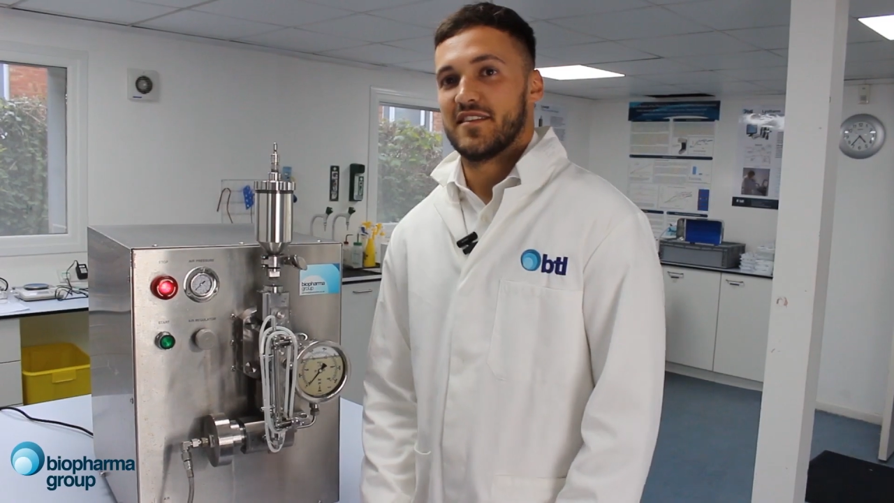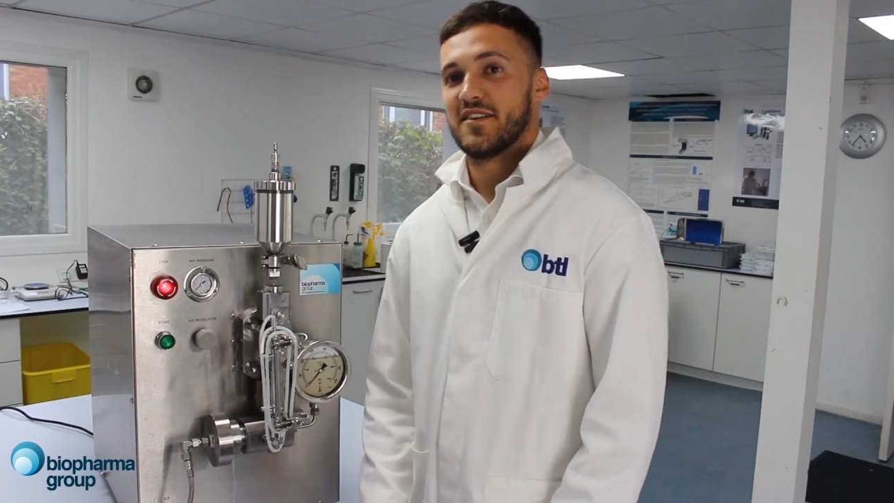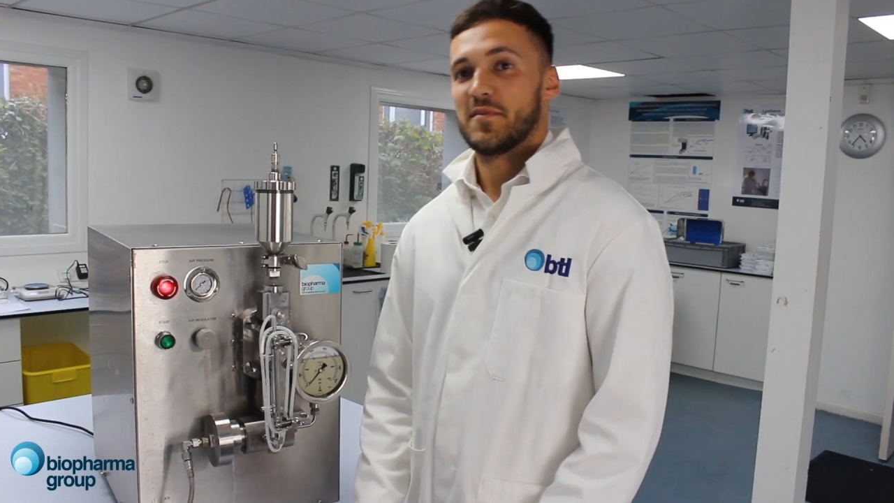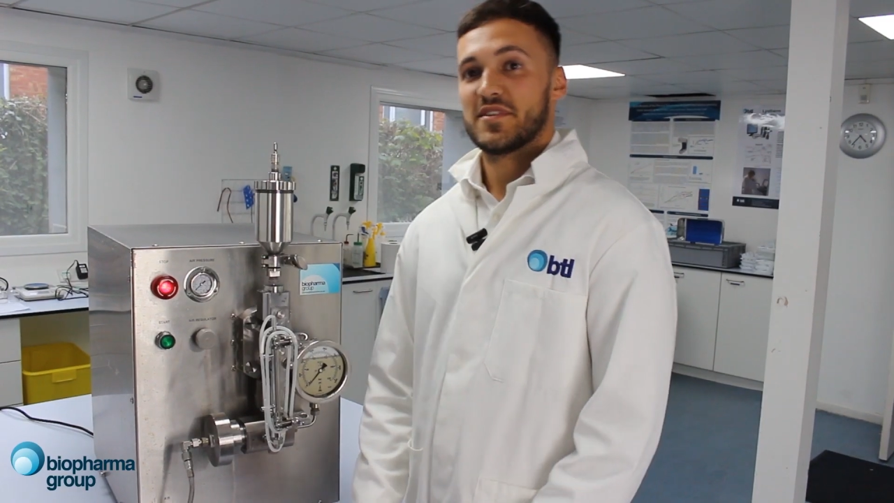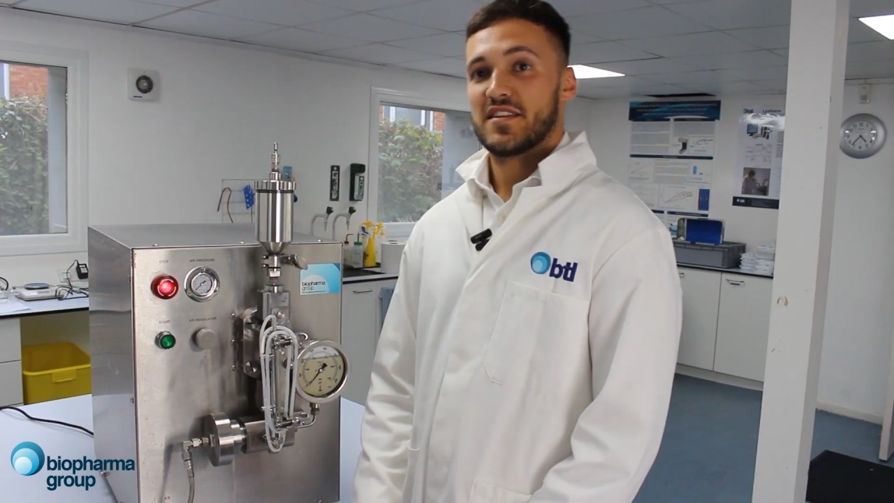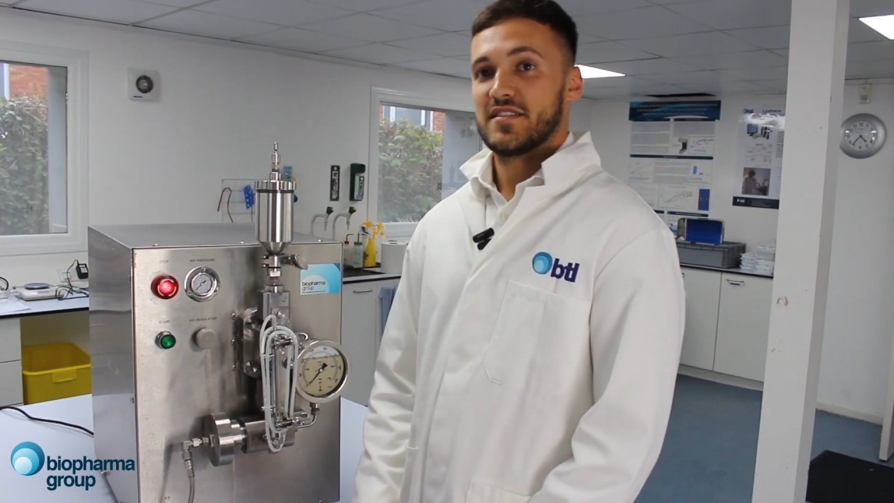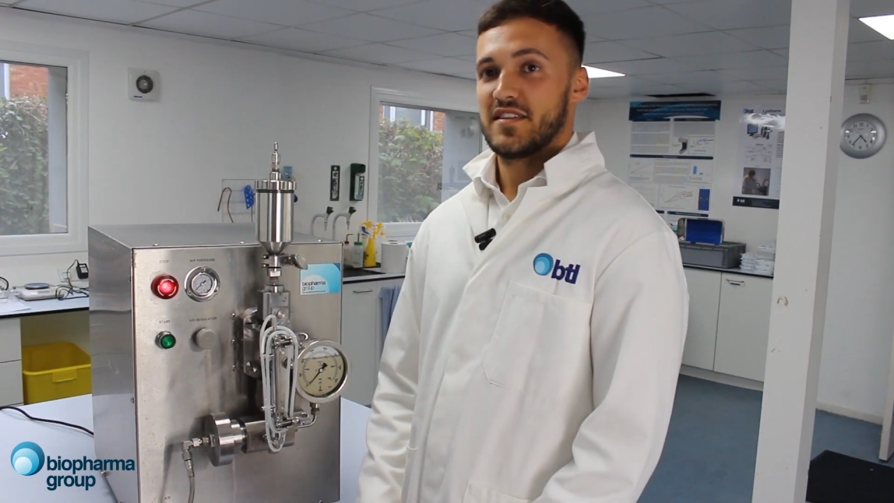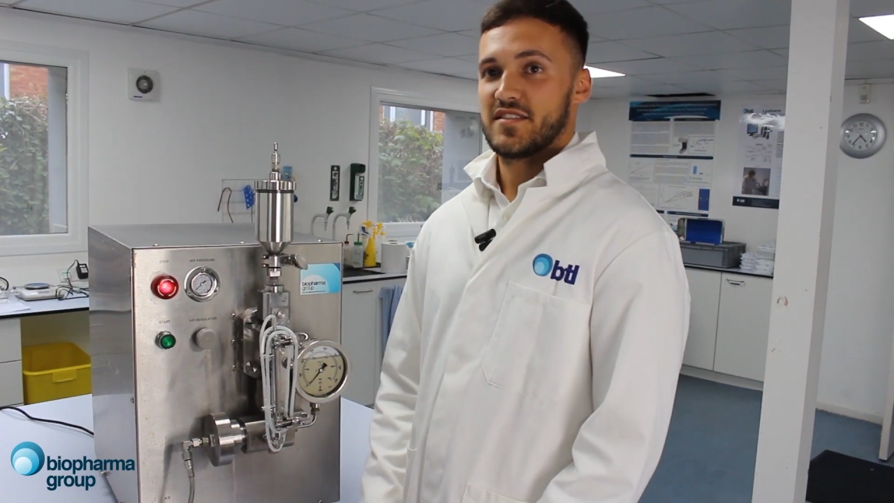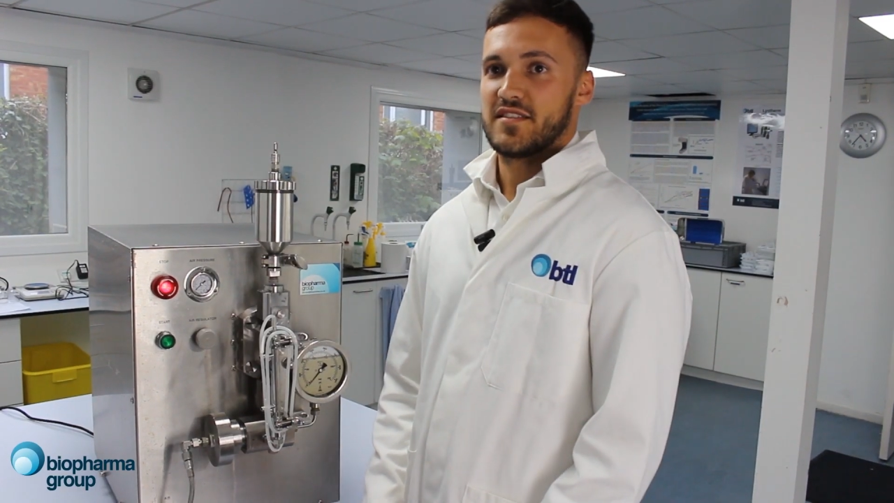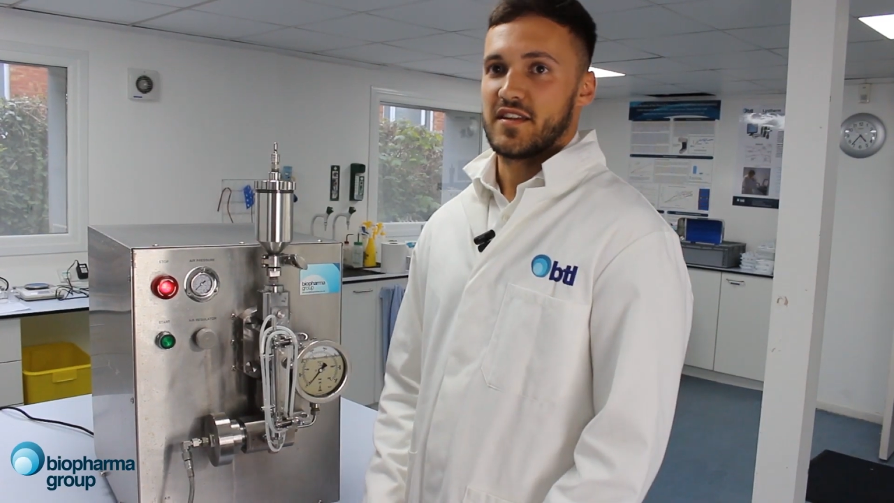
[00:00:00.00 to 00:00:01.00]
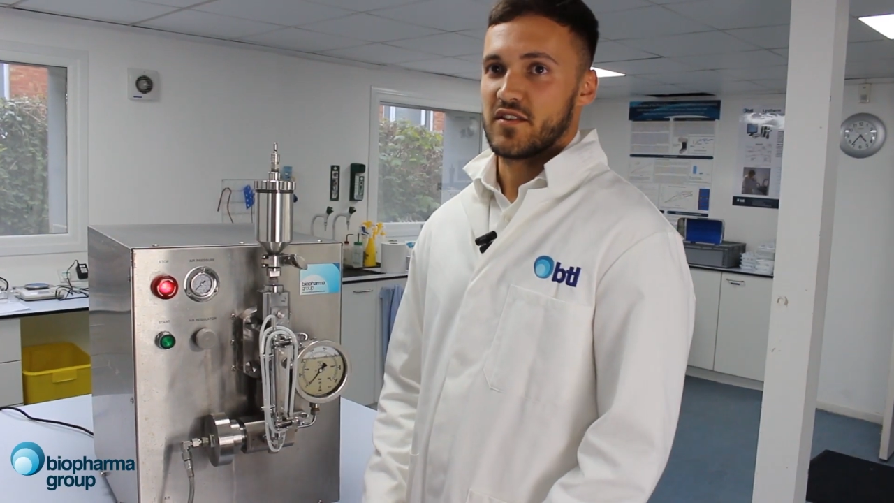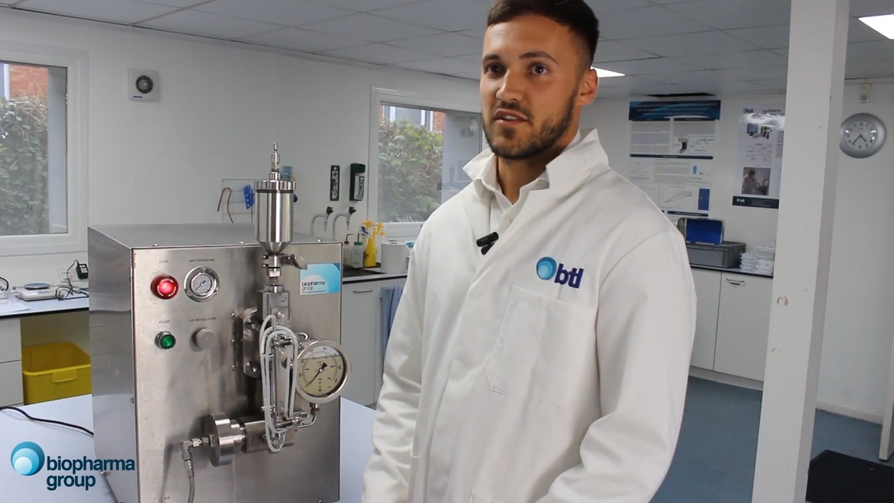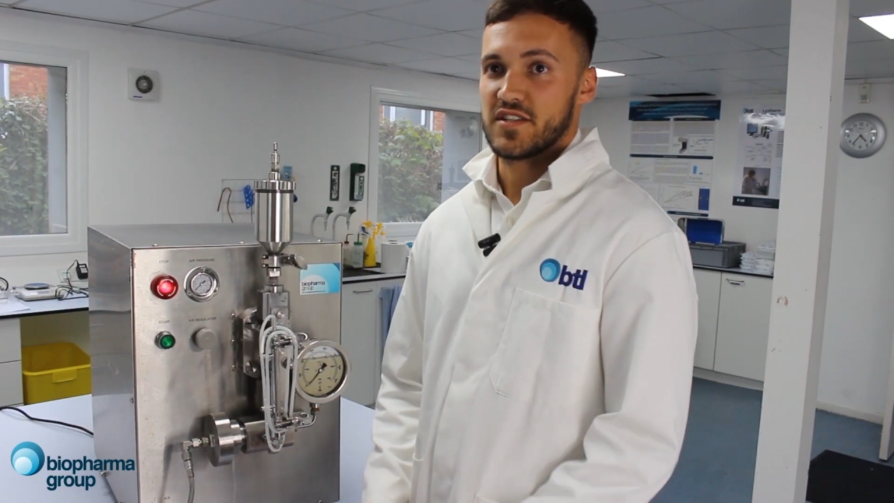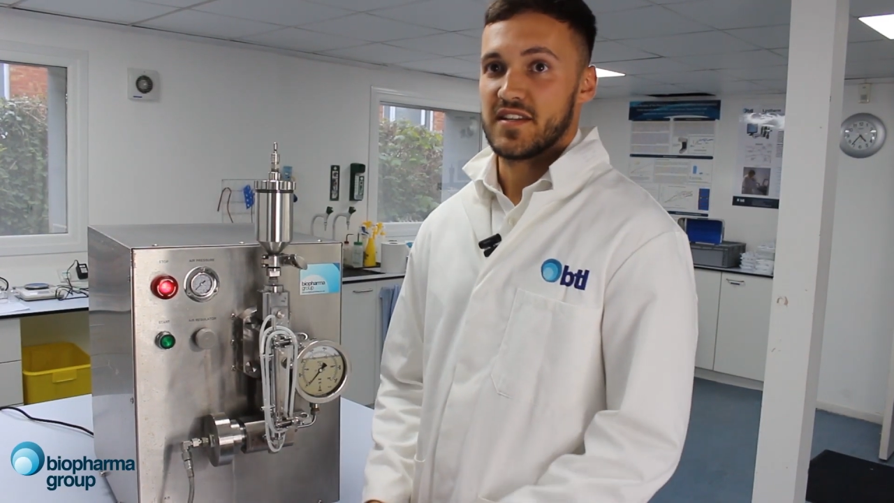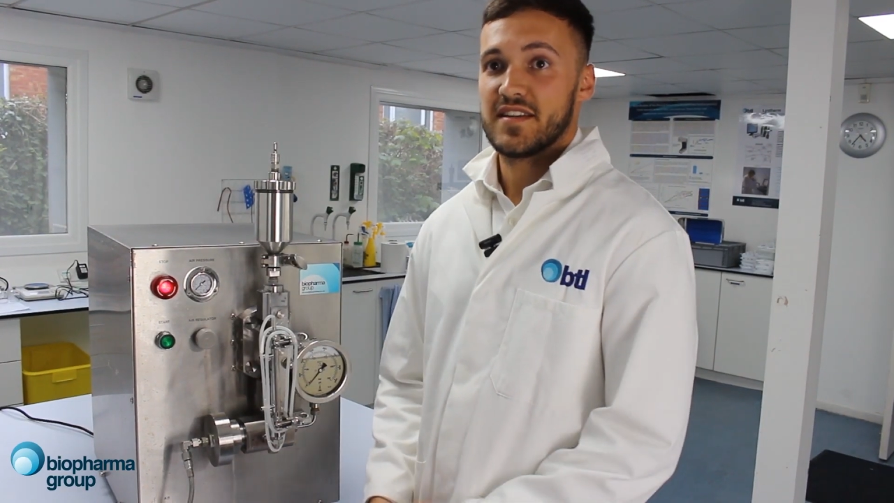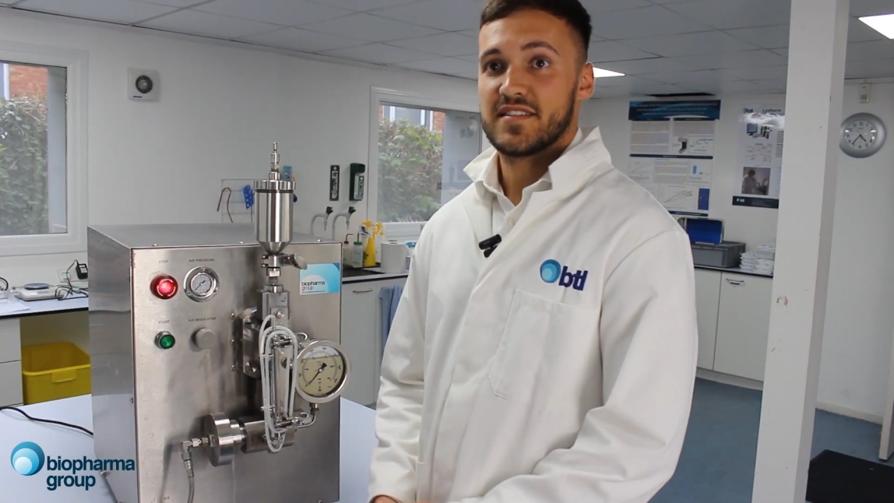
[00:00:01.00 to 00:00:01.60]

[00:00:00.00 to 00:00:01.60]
The homogenization technology